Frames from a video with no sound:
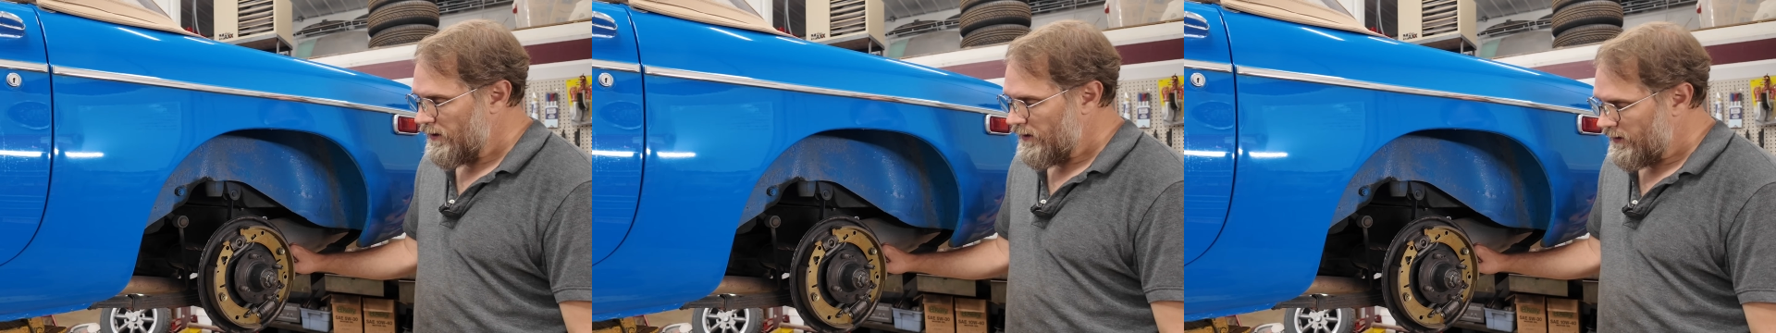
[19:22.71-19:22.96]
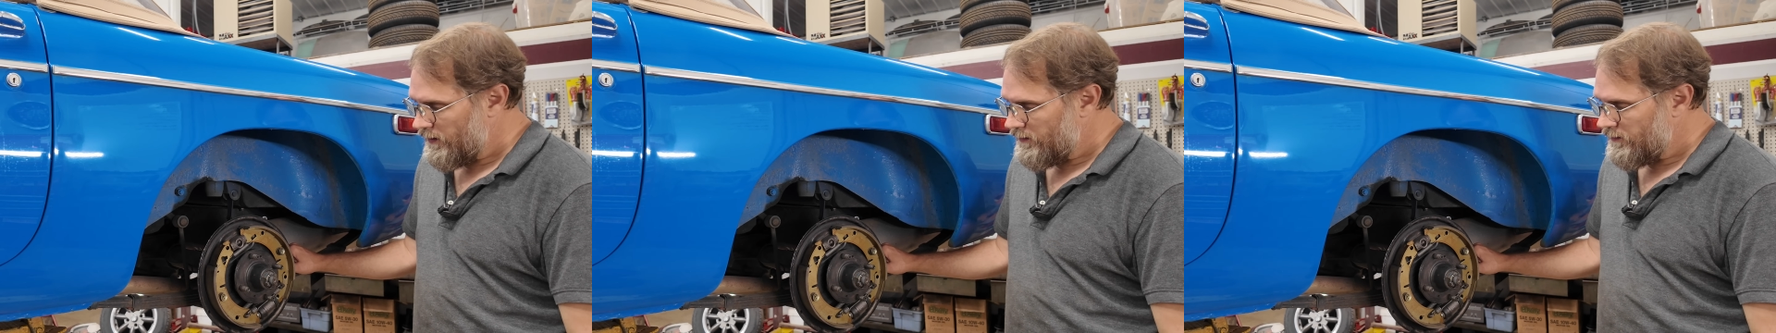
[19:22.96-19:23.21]

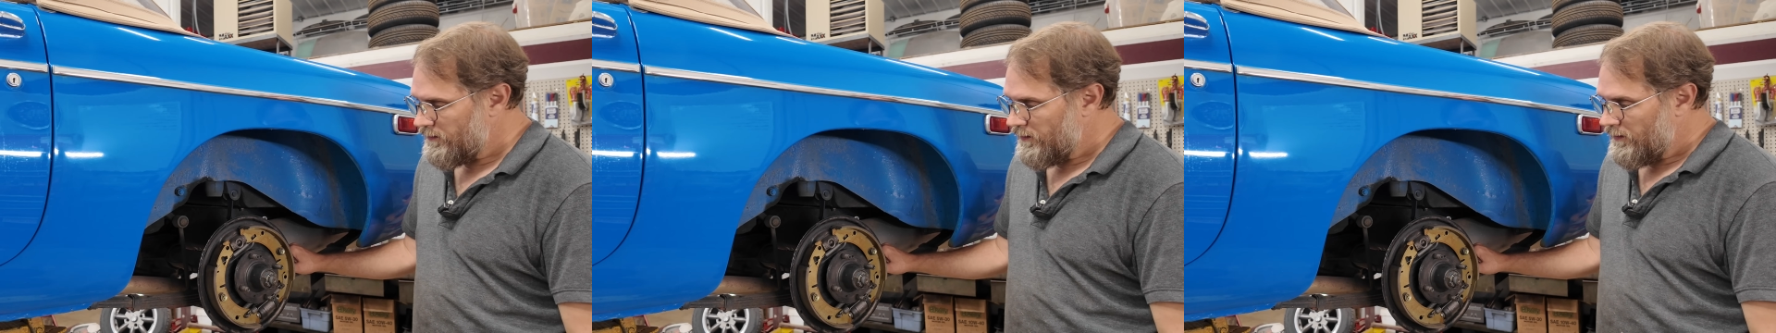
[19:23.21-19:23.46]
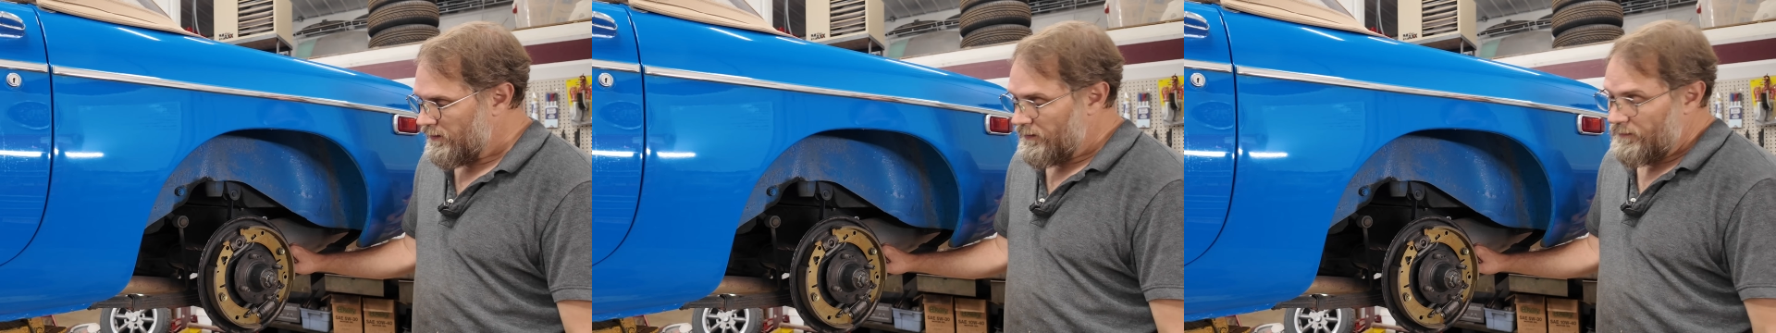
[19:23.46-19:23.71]
and
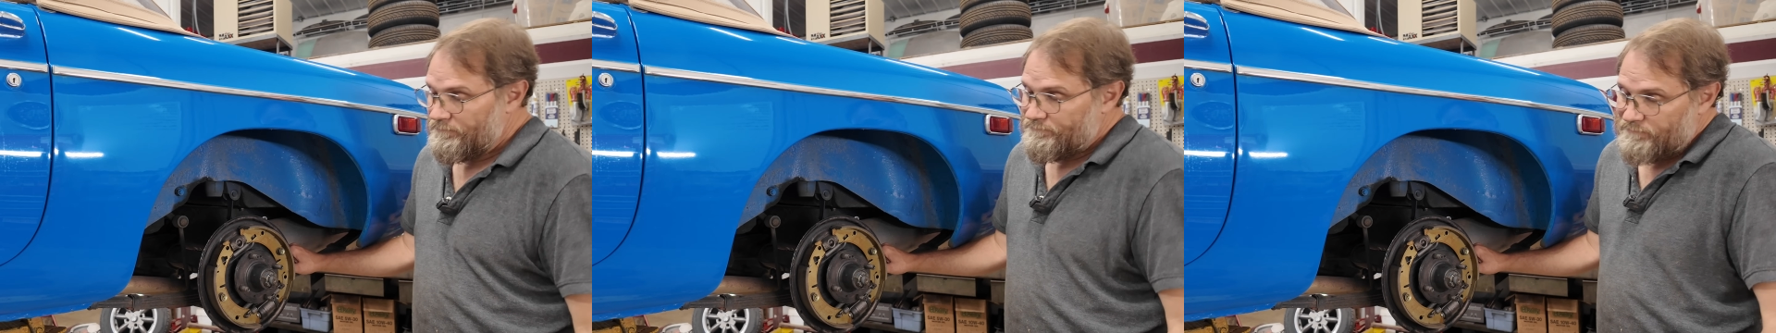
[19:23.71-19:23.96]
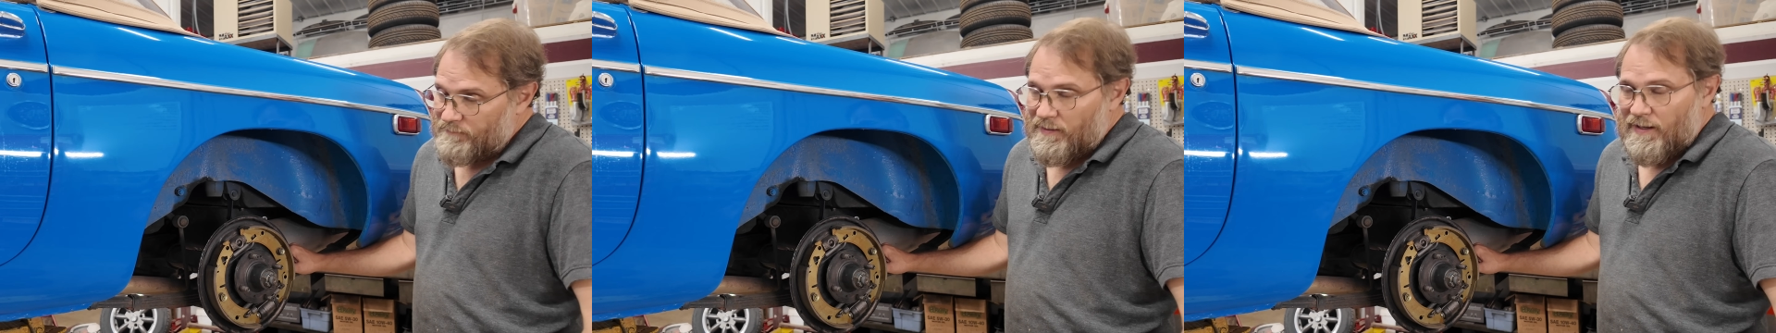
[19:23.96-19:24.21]

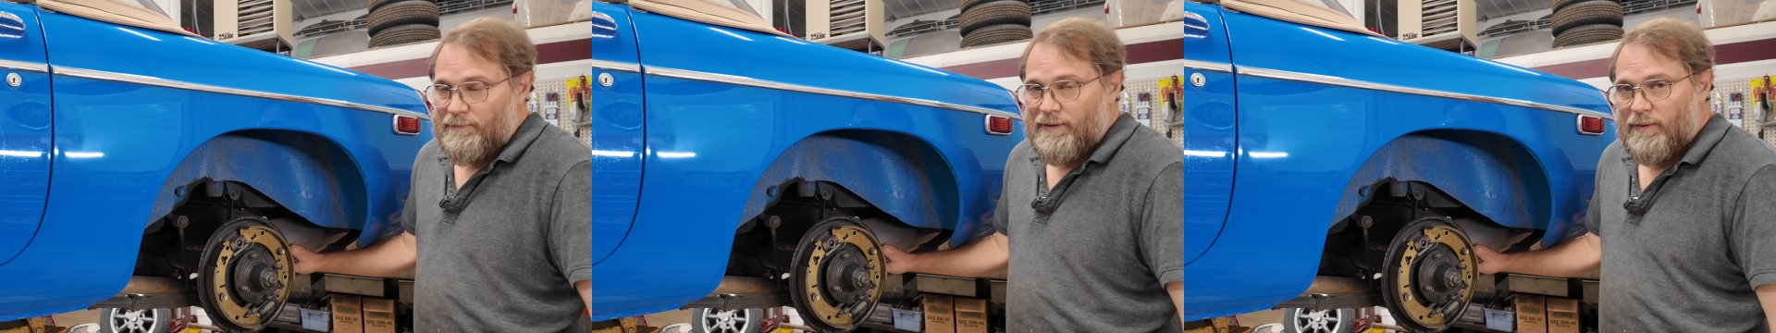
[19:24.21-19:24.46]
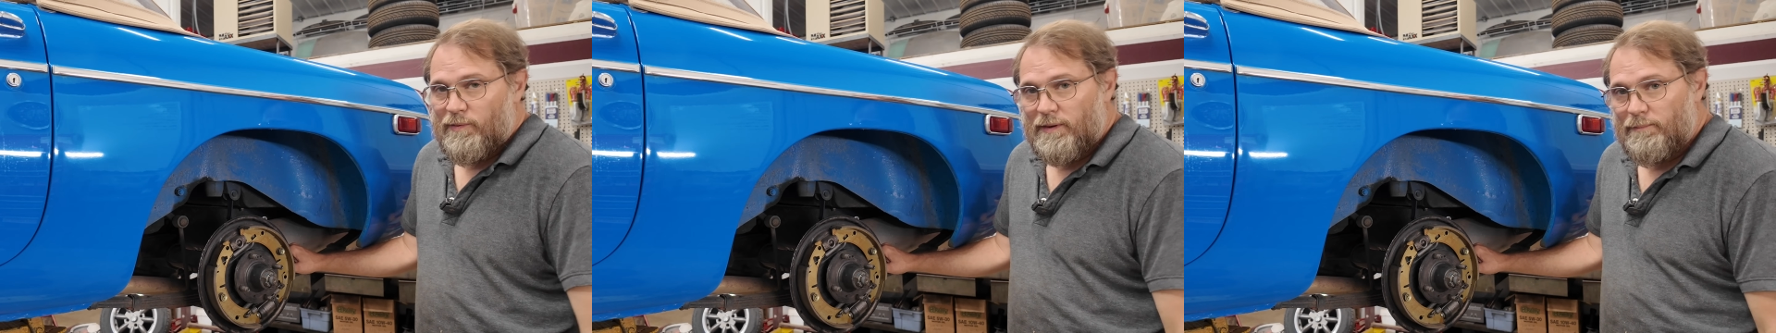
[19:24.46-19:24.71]
you gotta
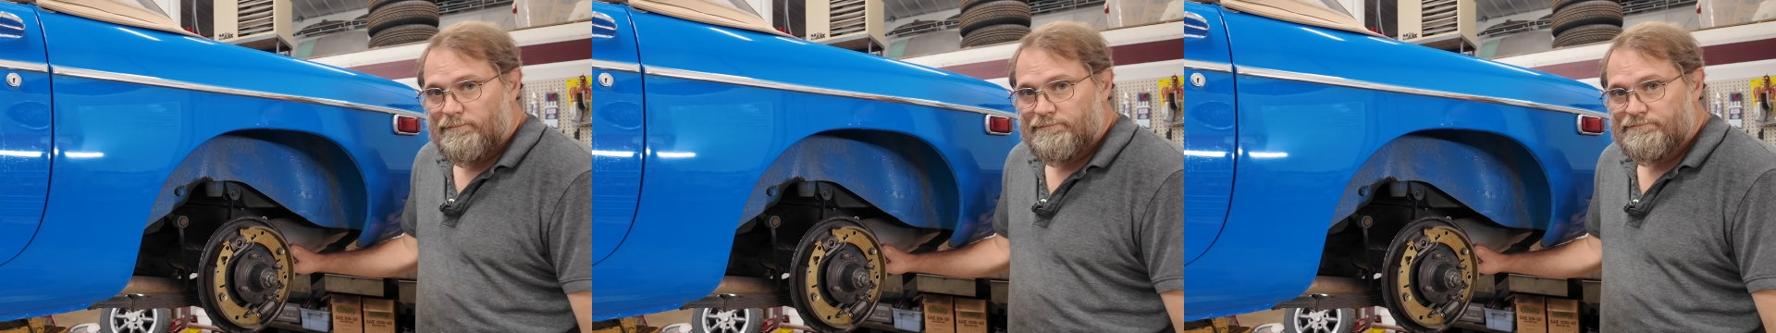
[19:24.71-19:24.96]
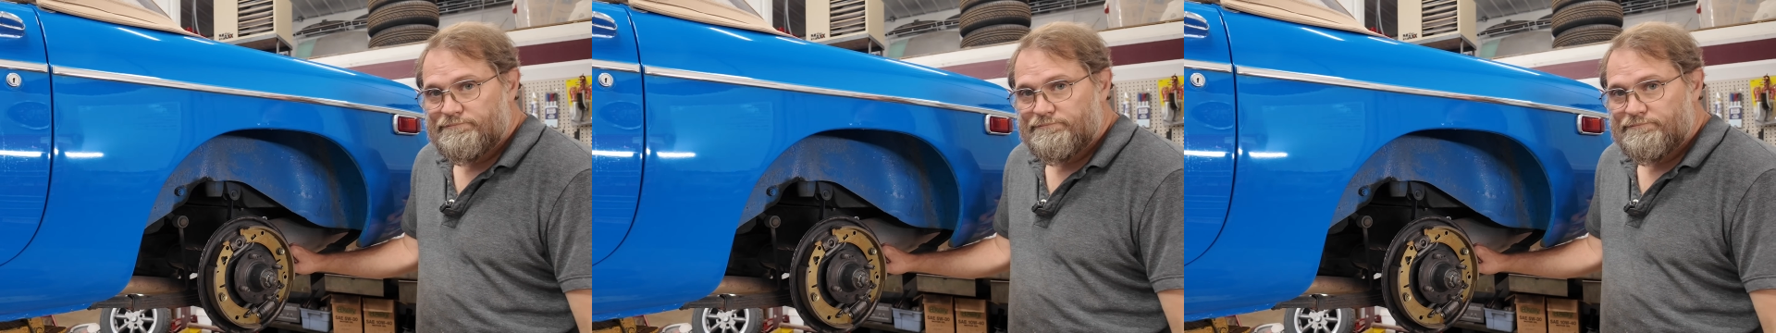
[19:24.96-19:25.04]
play with them.